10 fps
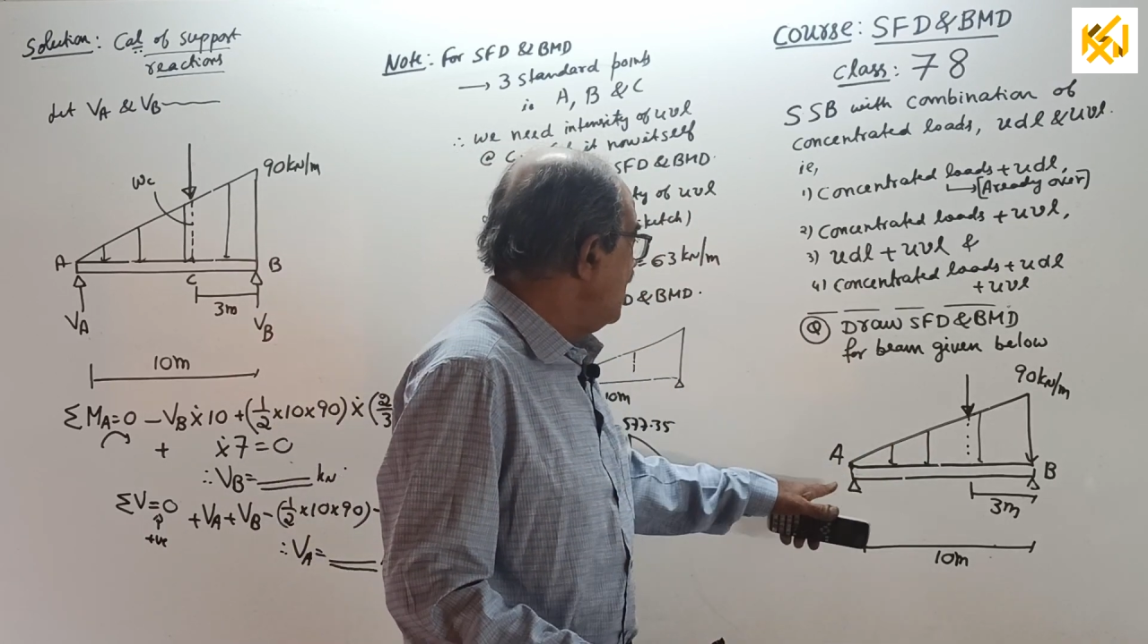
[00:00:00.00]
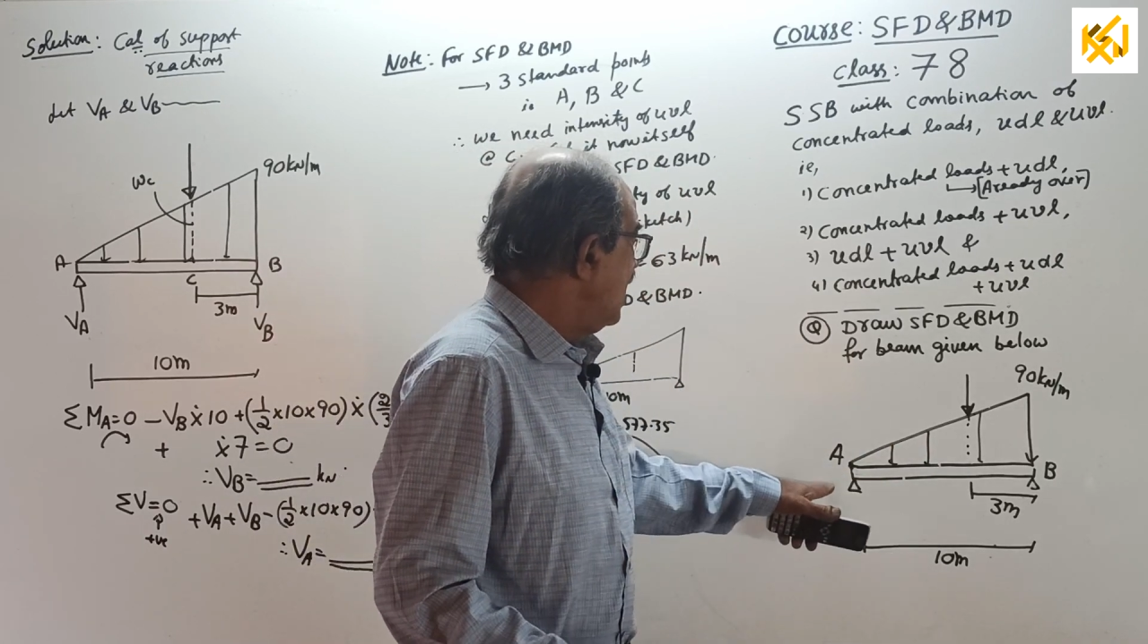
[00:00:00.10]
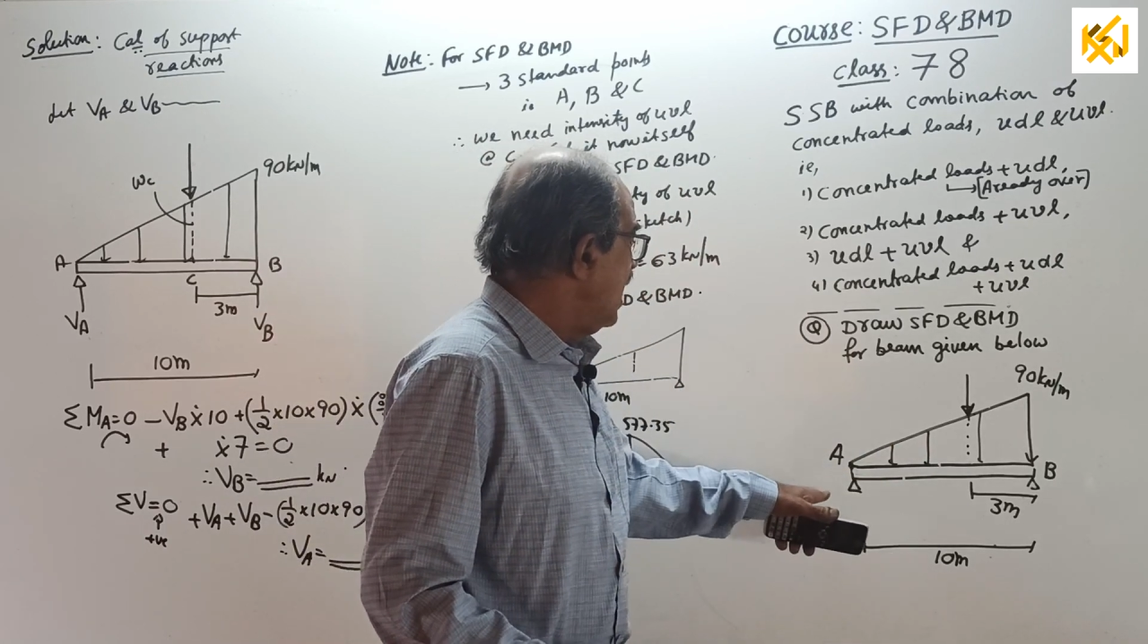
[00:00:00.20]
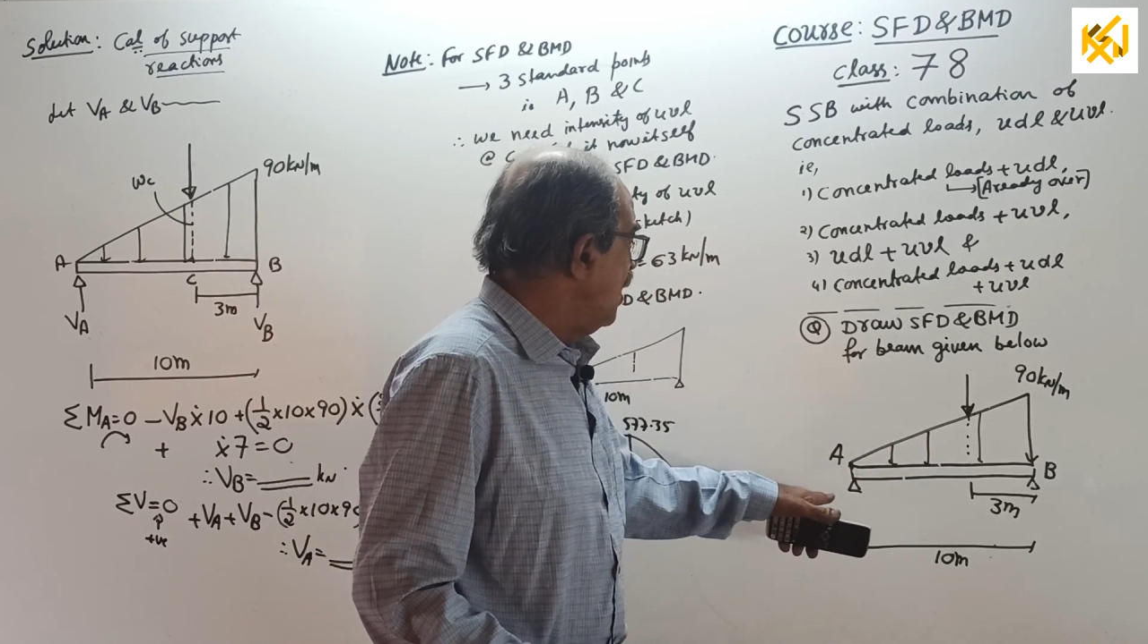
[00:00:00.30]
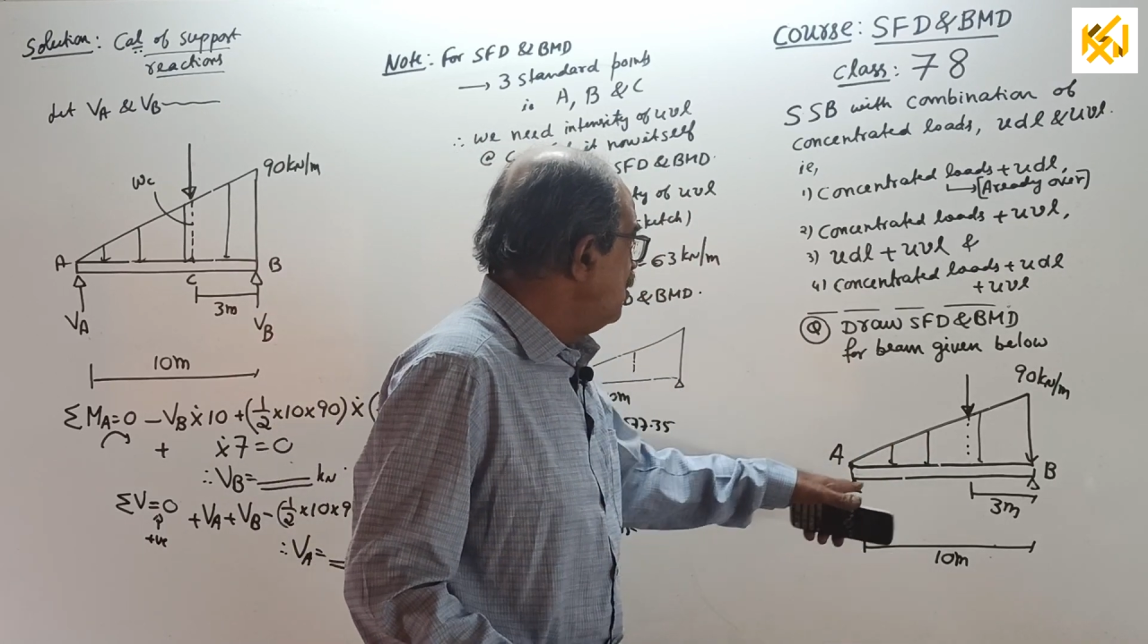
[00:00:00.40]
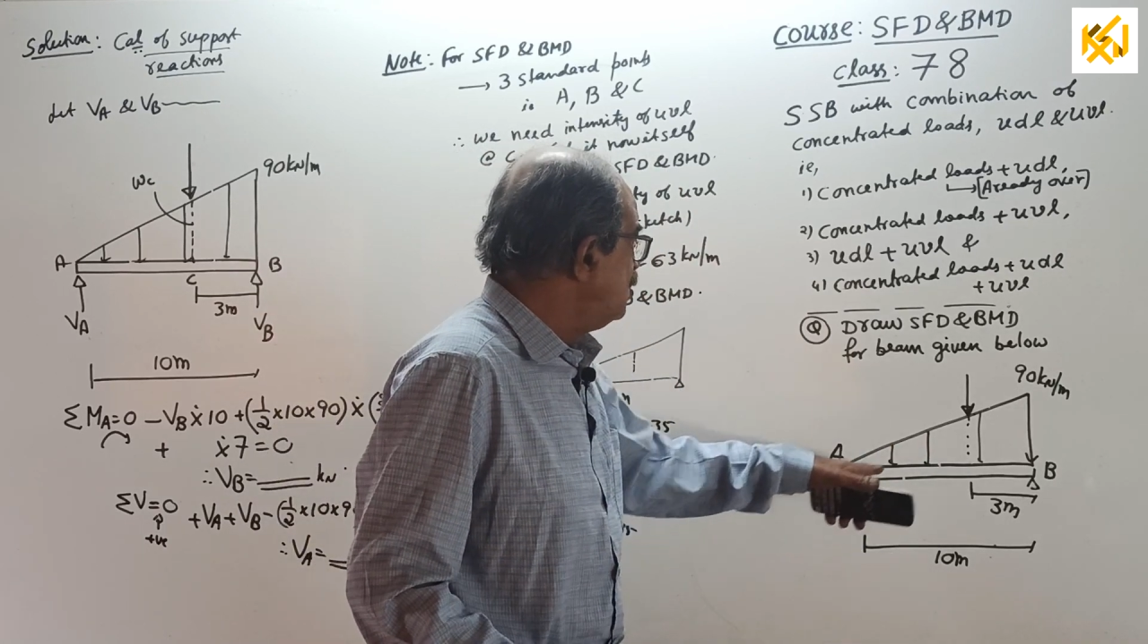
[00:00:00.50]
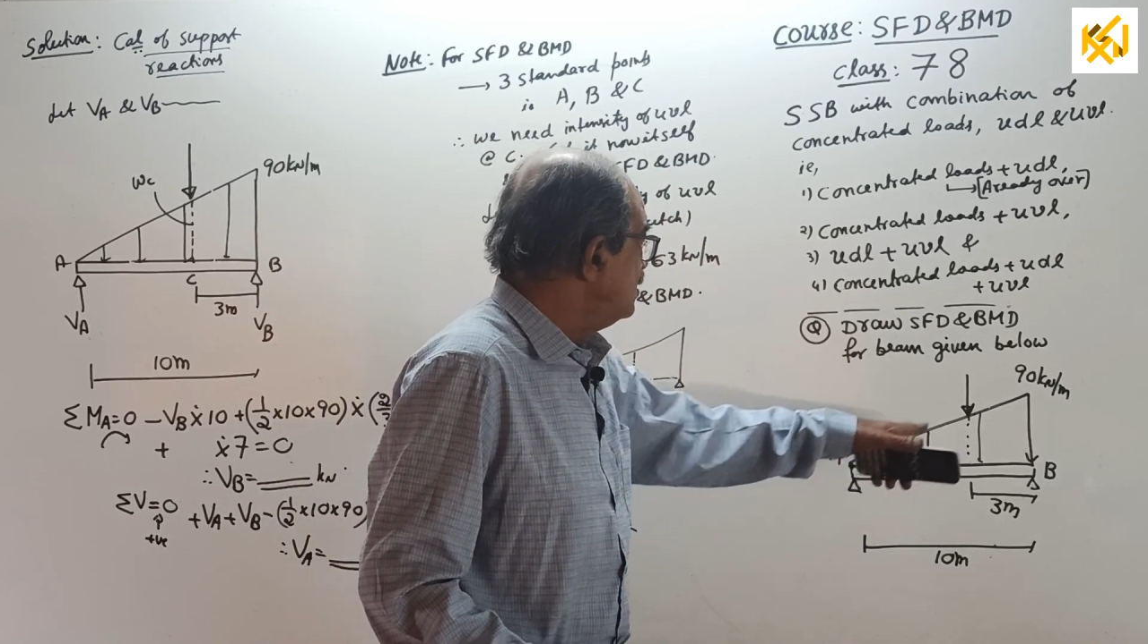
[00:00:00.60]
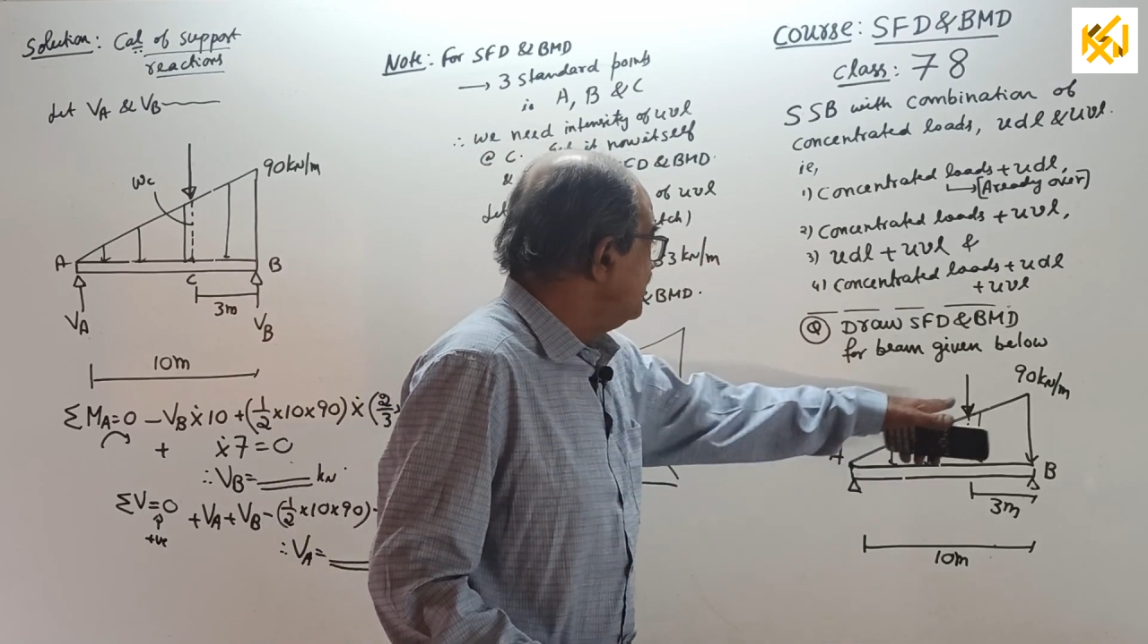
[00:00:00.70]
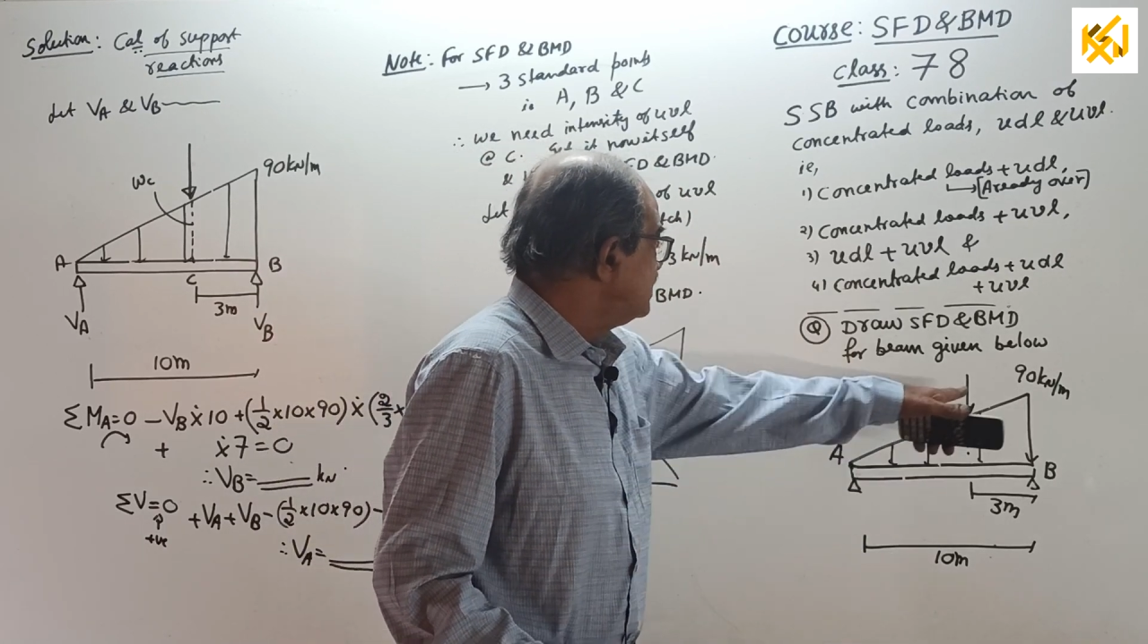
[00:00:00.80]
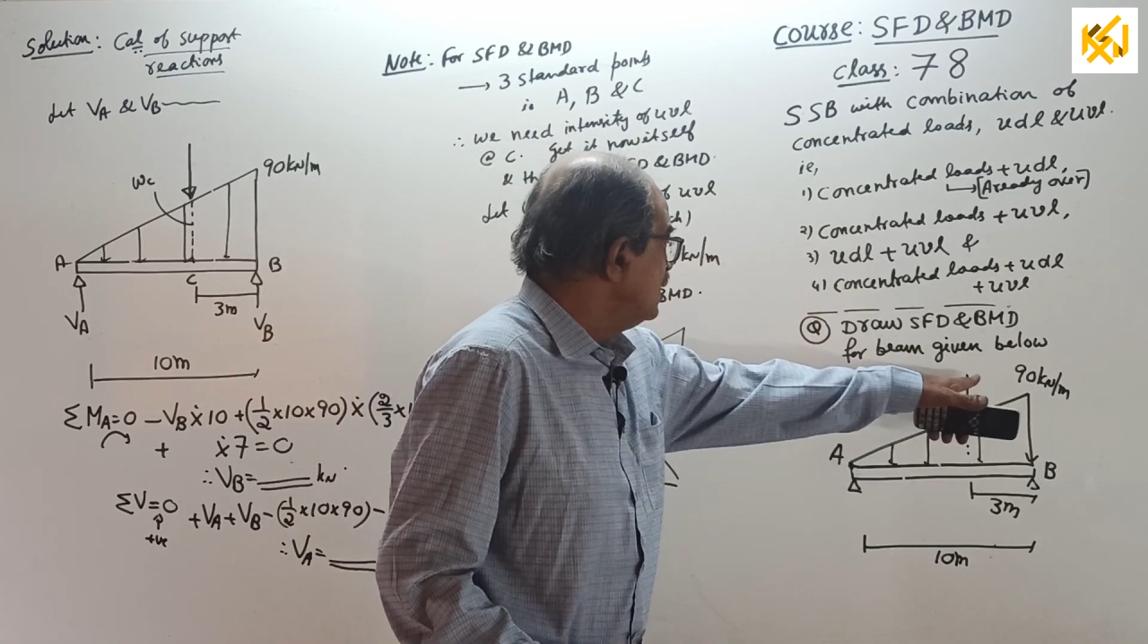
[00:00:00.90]
how
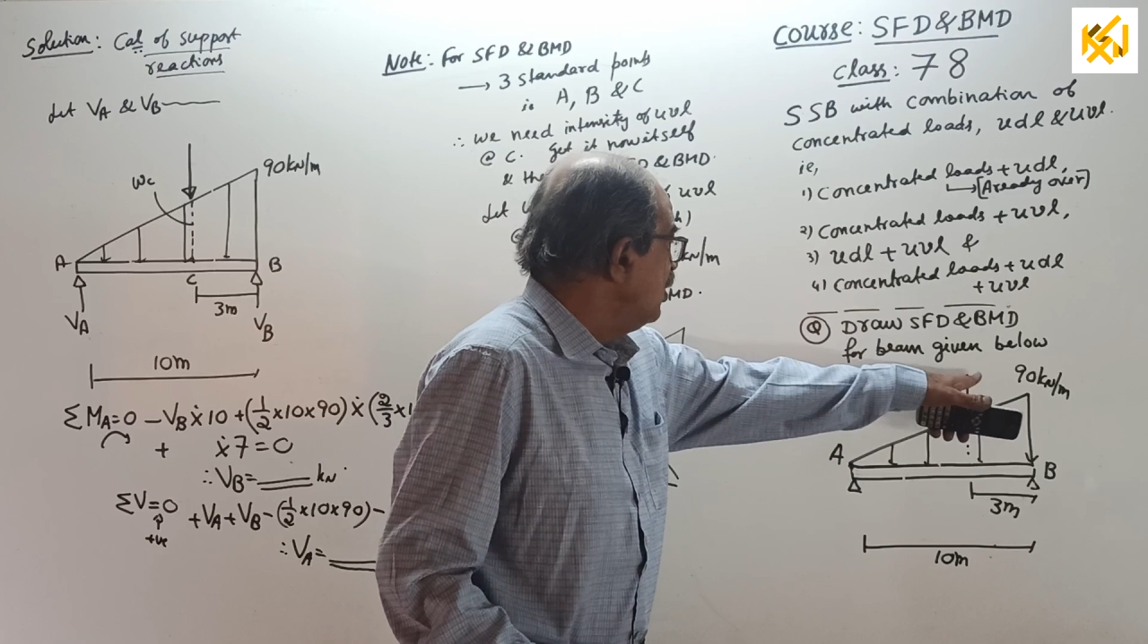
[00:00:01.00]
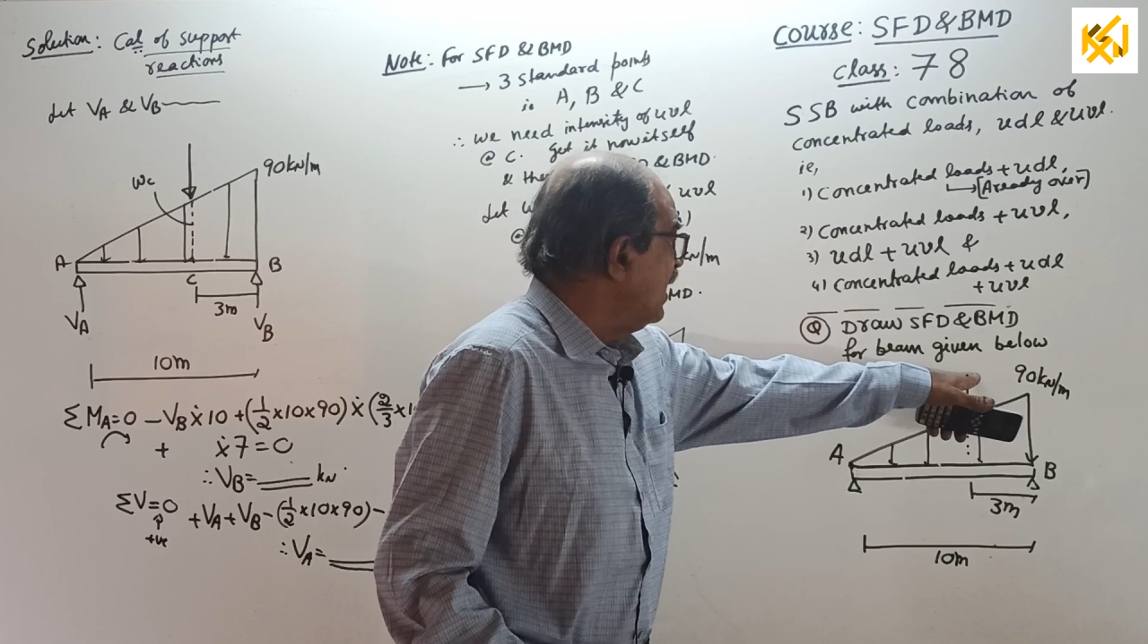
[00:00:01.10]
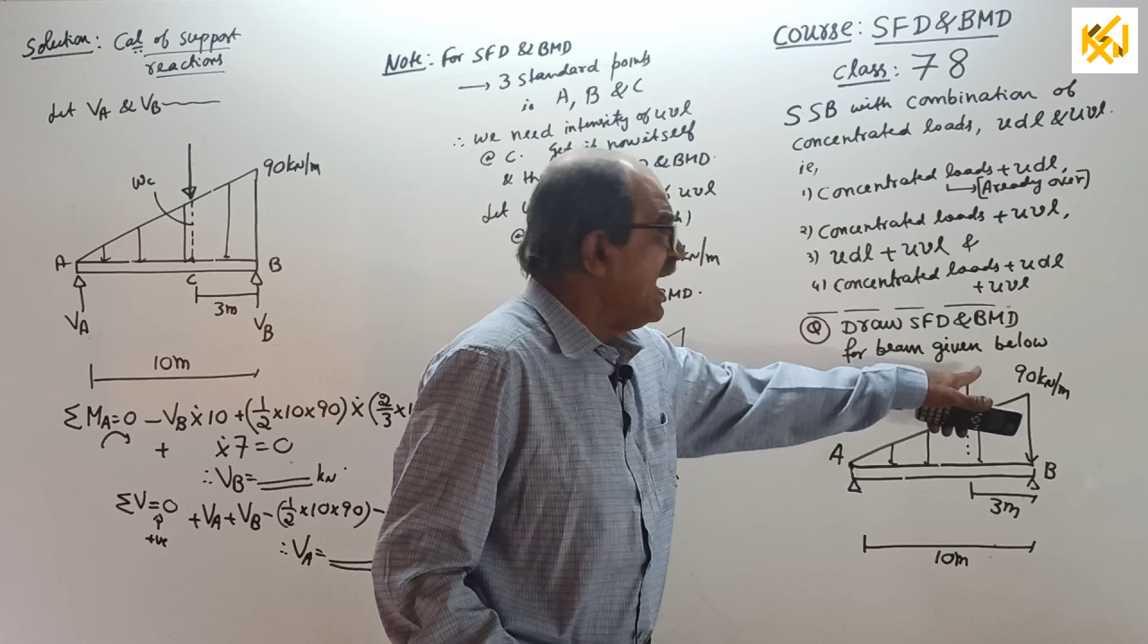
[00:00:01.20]
this load